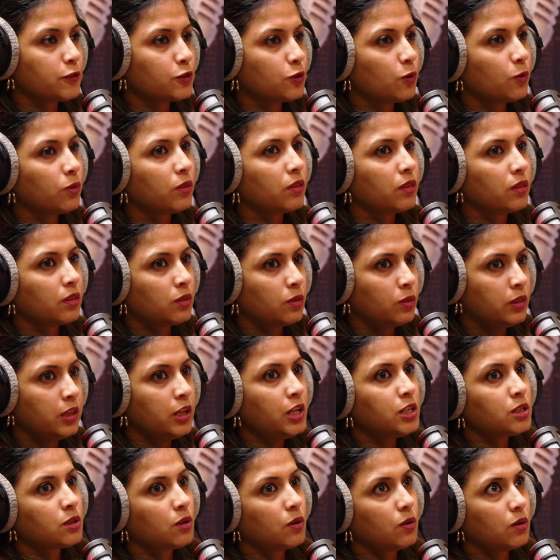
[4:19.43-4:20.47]
So
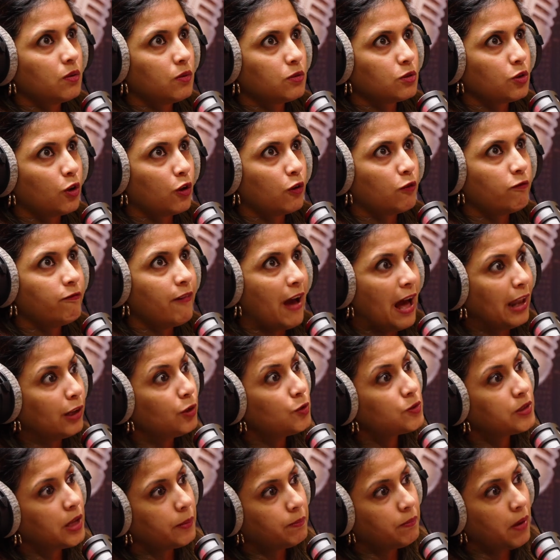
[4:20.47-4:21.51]
these sort of
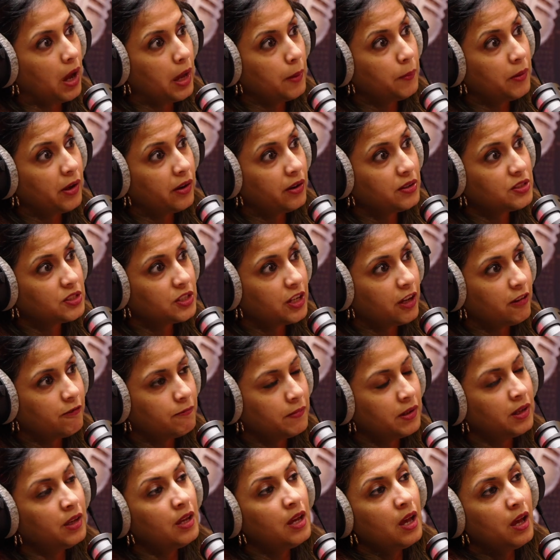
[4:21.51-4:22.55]
values that my parents
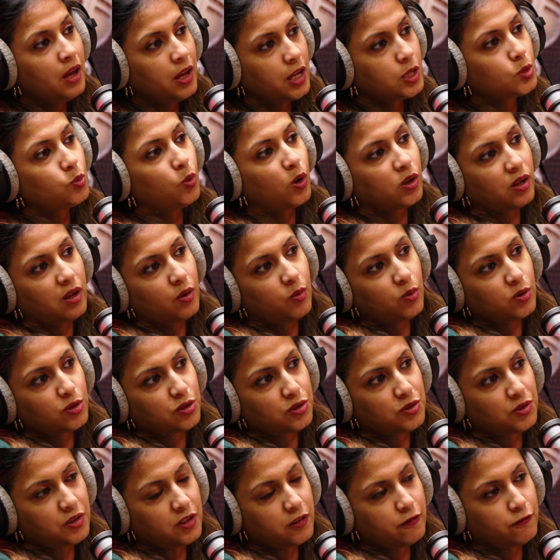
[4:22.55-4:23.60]
gave me is what I
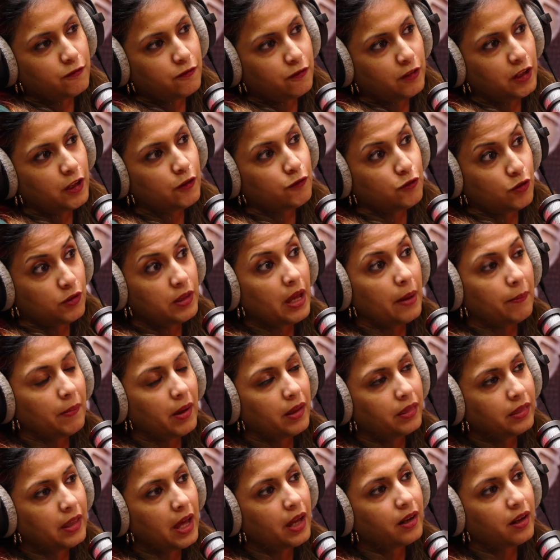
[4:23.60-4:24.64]
wanted to give to them.
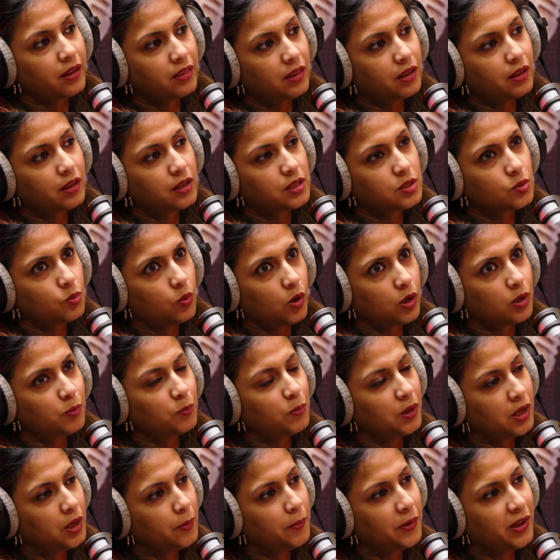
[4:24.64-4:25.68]
And that, I think, is
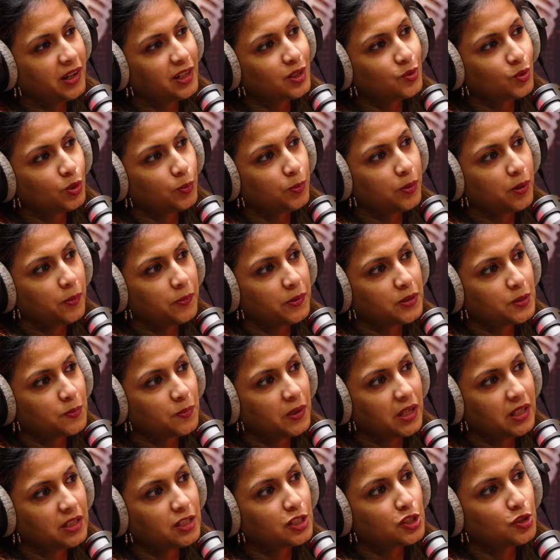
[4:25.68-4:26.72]
what being a parent with purpose
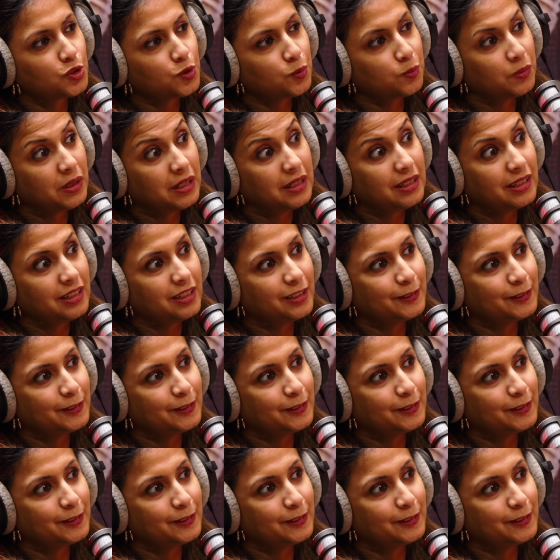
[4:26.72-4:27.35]
means to me.